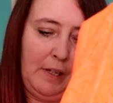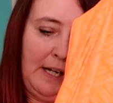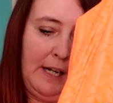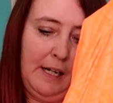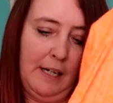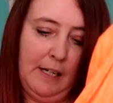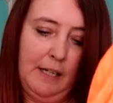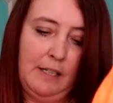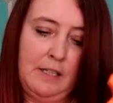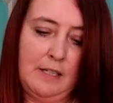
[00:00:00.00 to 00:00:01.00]

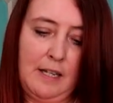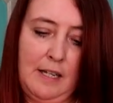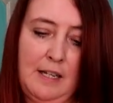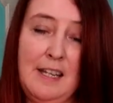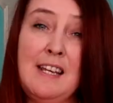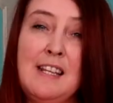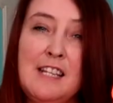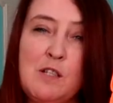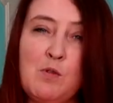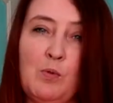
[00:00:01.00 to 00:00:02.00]
and
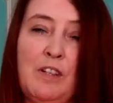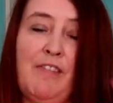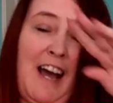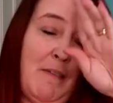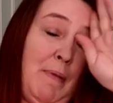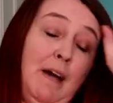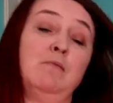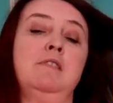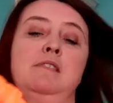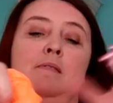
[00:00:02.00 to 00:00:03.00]
this was only five
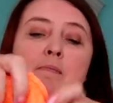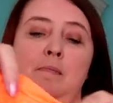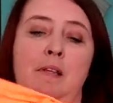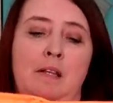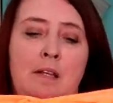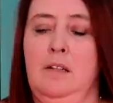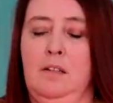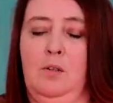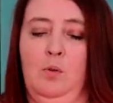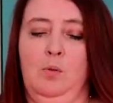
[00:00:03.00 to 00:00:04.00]
pounds.
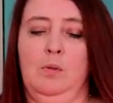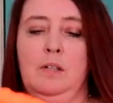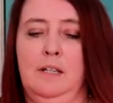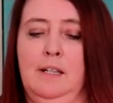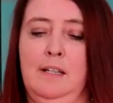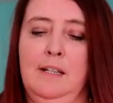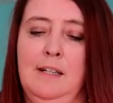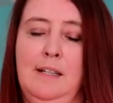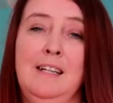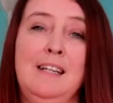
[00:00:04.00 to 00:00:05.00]
Oh.
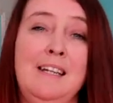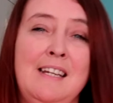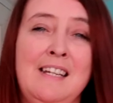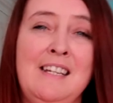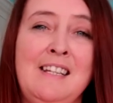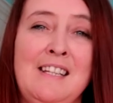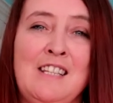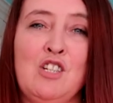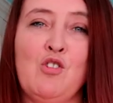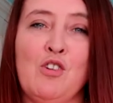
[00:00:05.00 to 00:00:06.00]

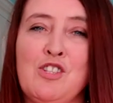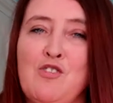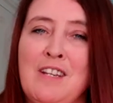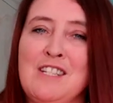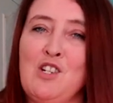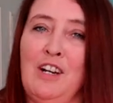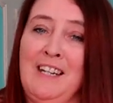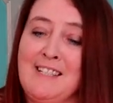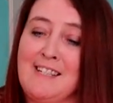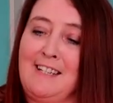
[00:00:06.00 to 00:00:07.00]
The drawstring is not
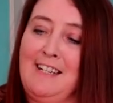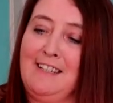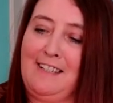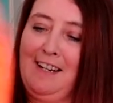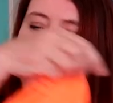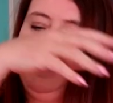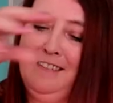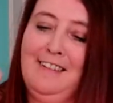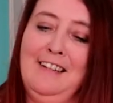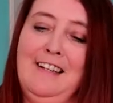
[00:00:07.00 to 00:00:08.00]
elasticated.
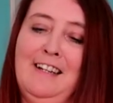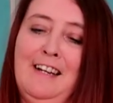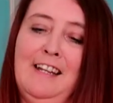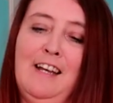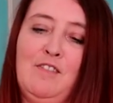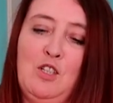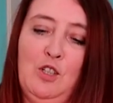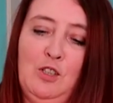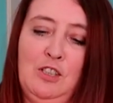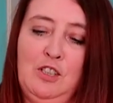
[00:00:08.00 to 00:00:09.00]
I'll have
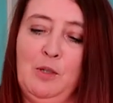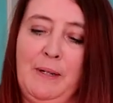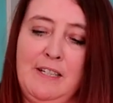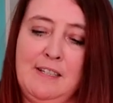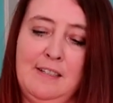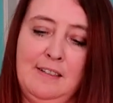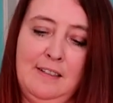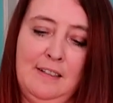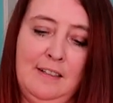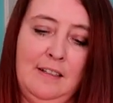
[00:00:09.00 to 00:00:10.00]
to undo it.
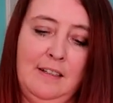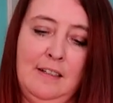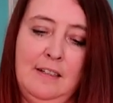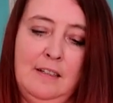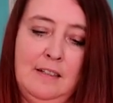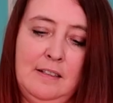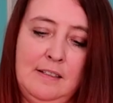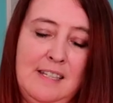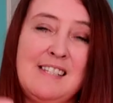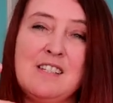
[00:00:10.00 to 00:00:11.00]

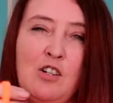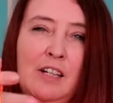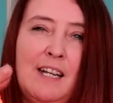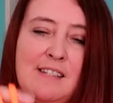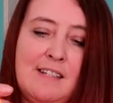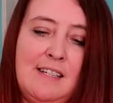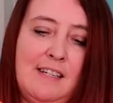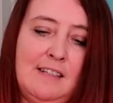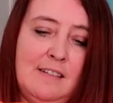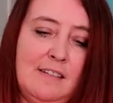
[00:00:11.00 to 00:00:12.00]
This is not
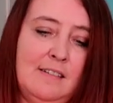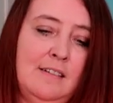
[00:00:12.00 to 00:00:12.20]
elasticated.